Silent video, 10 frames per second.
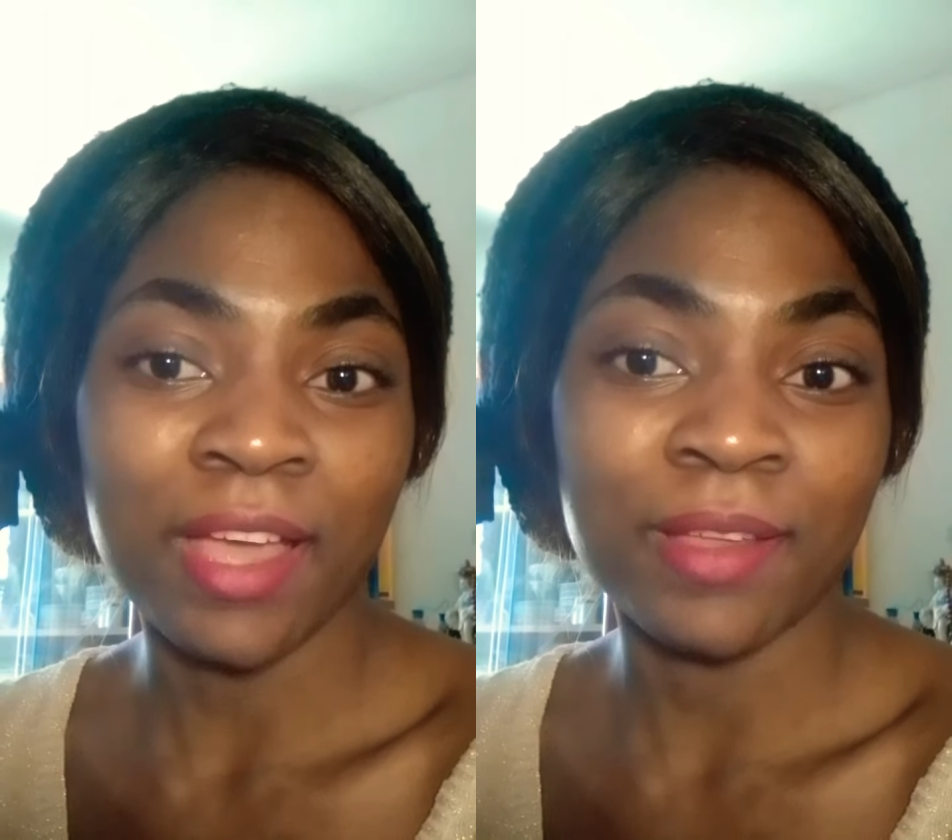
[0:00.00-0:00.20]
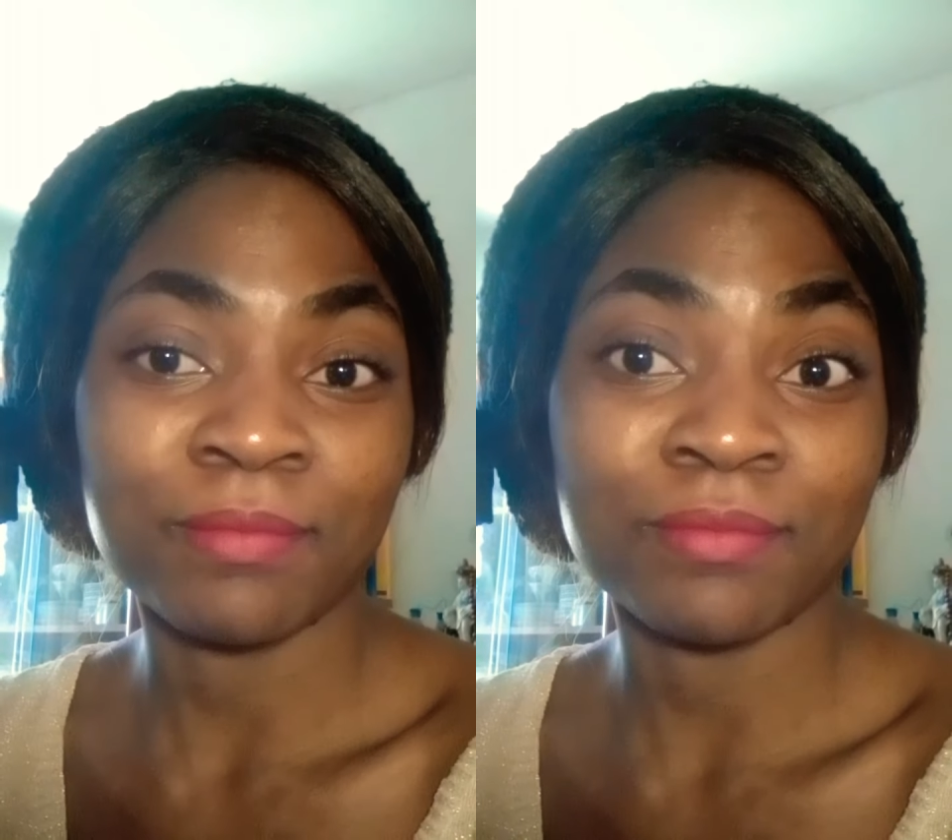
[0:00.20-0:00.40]

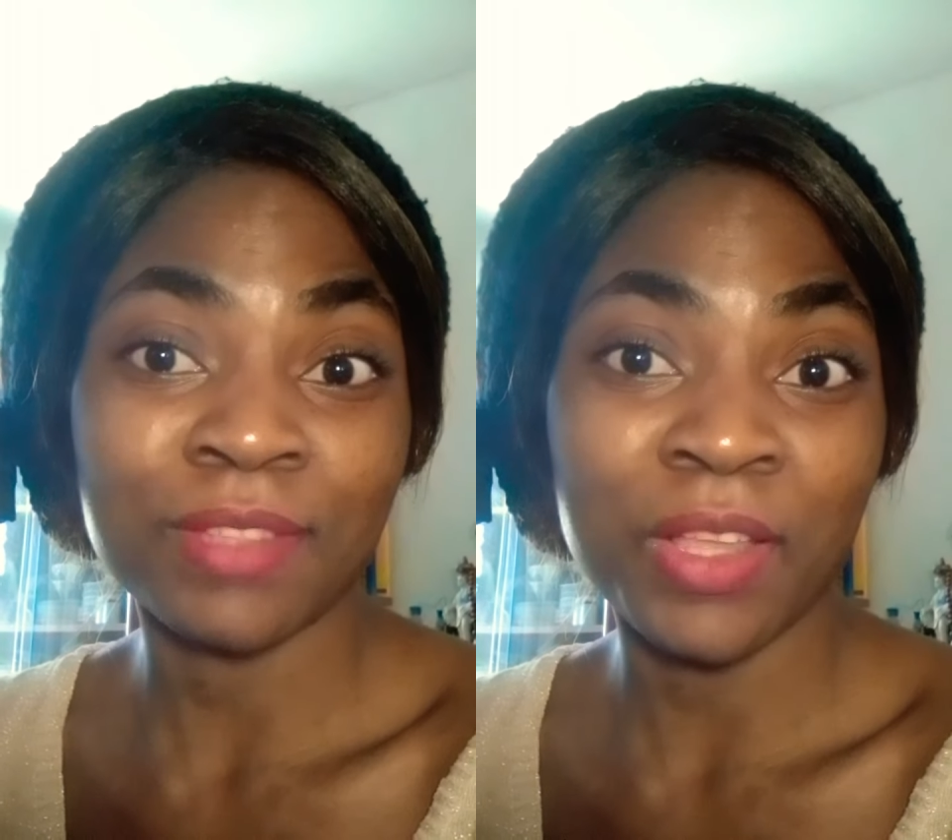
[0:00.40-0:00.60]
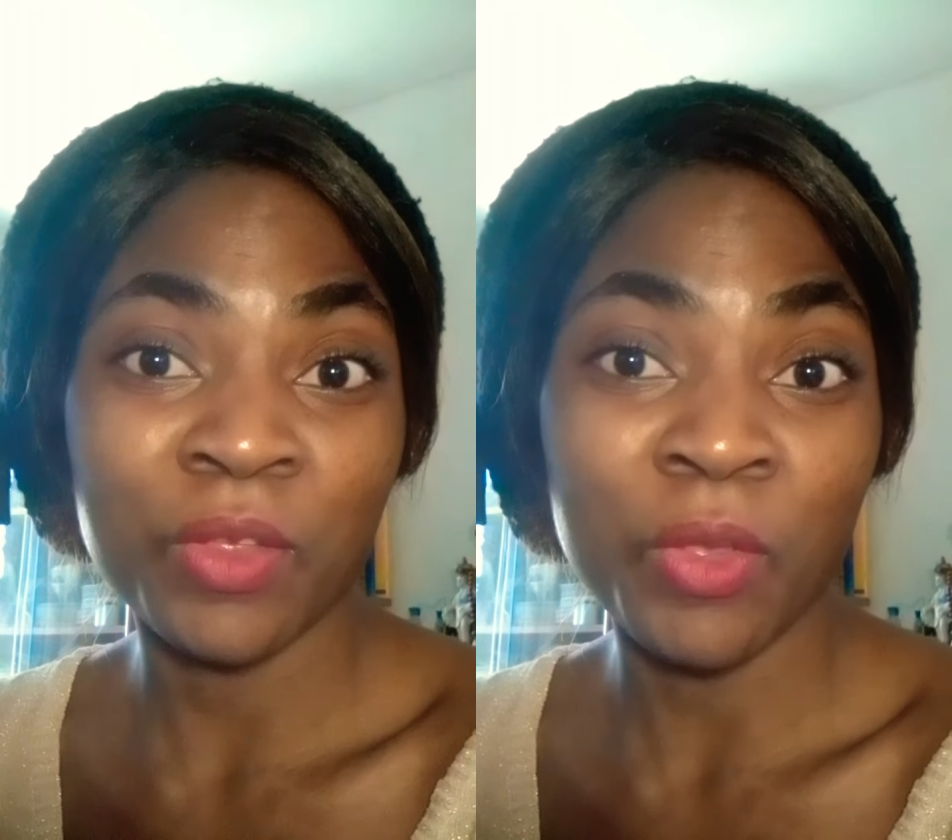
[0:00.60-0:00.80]
um,
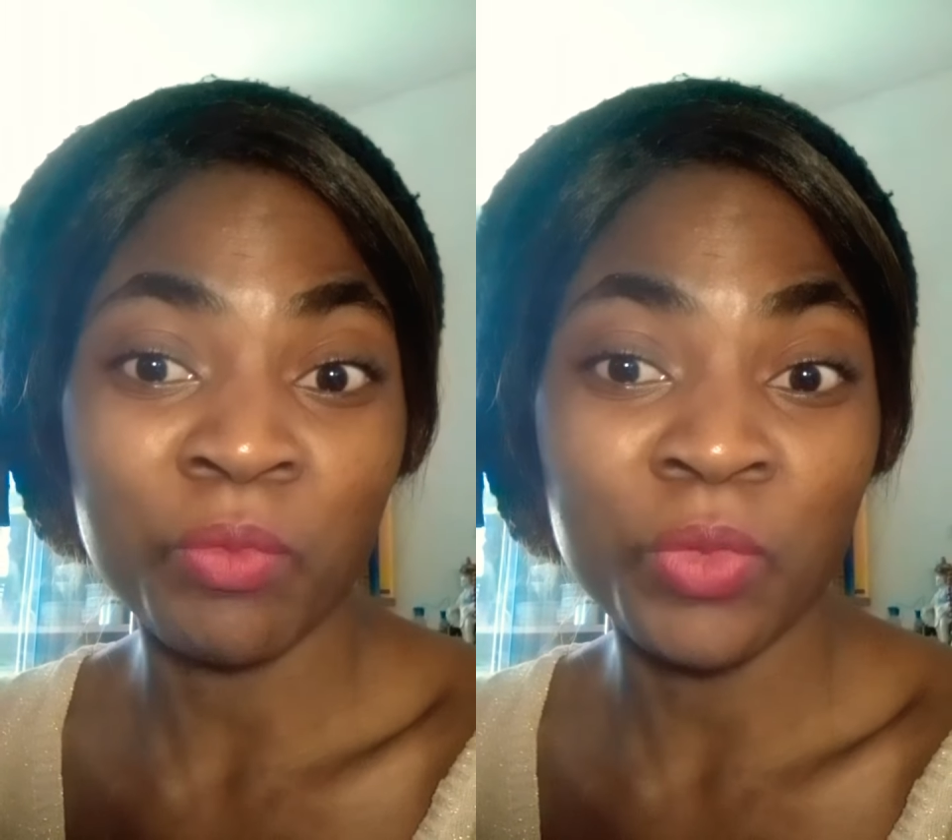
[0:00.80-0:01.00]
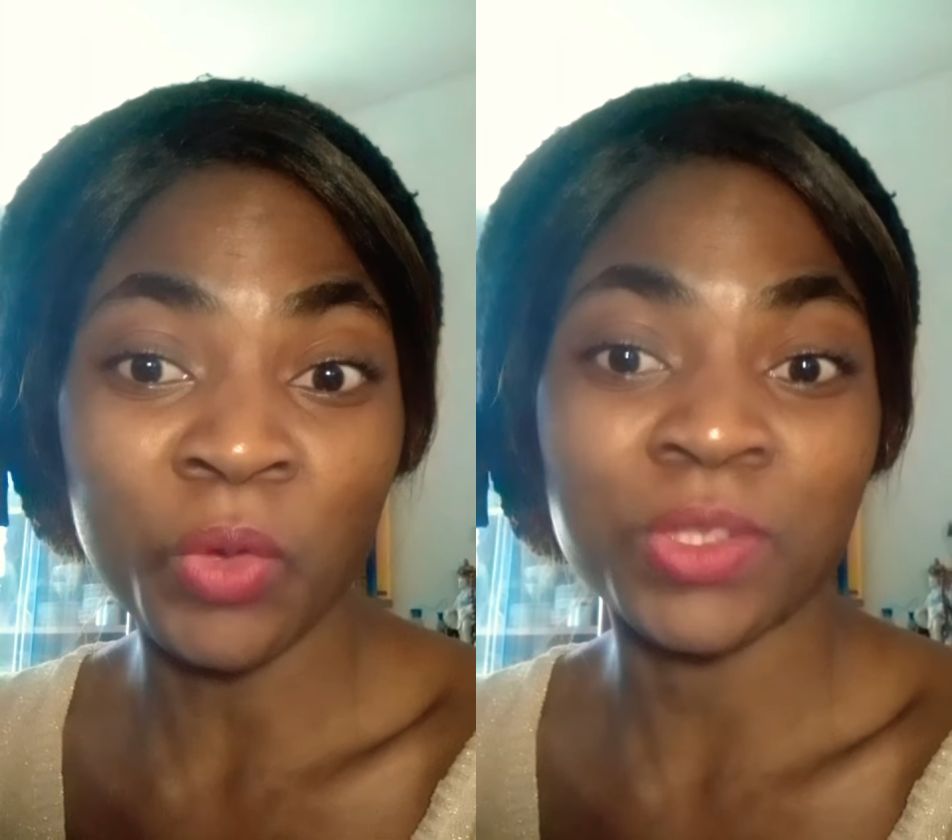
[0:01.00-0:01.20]
a,
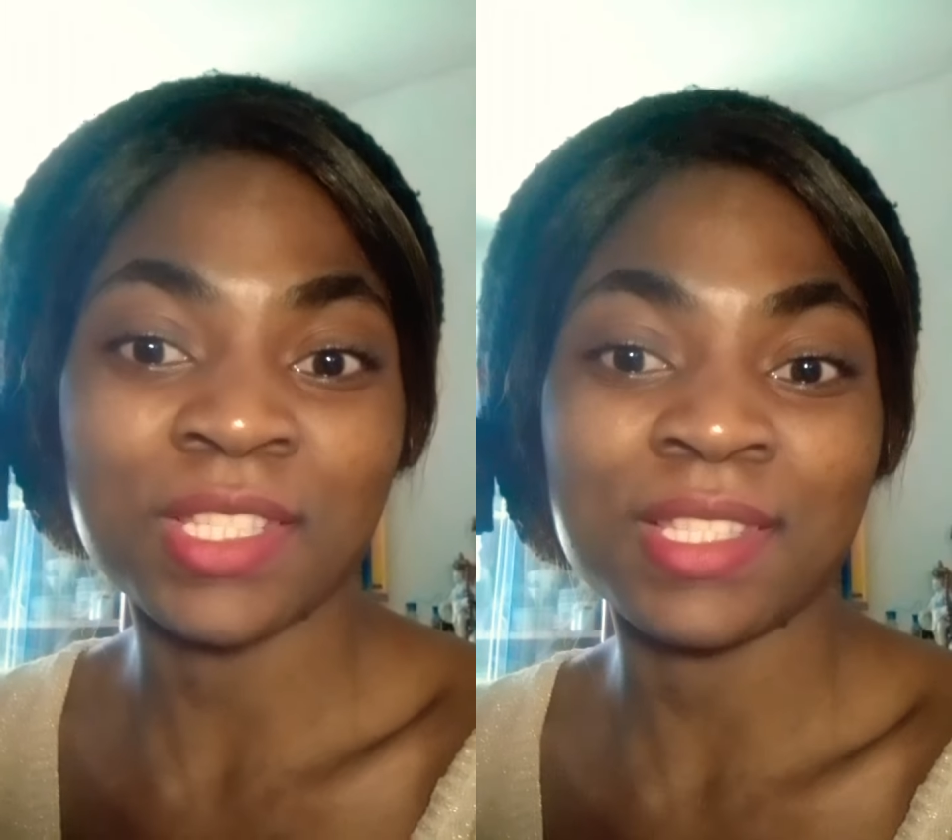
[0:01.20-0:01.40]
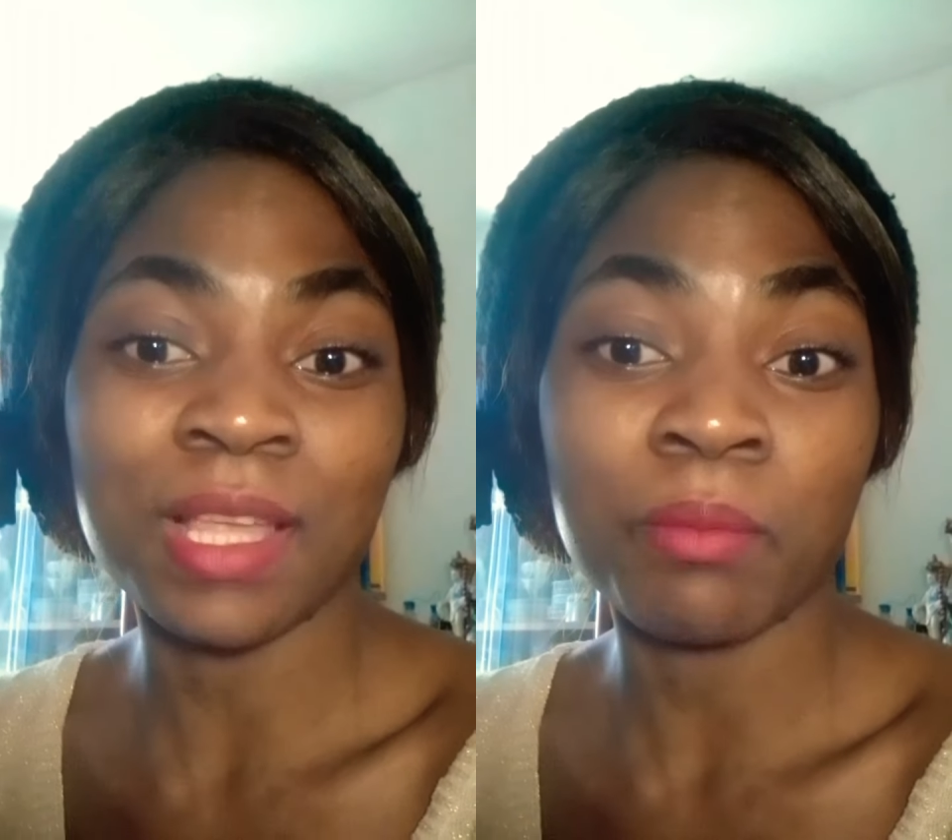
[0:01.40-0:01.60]
notice